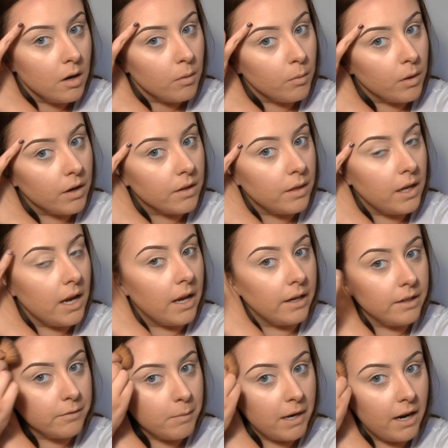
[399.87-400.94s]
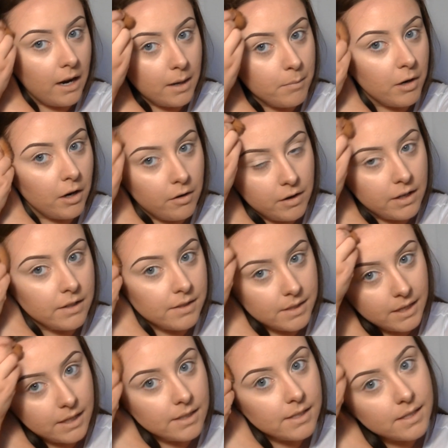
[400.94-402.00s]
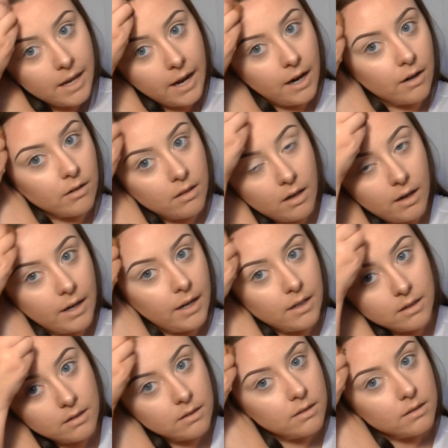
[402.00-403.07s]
where the end of my eyebrow is against the hairline.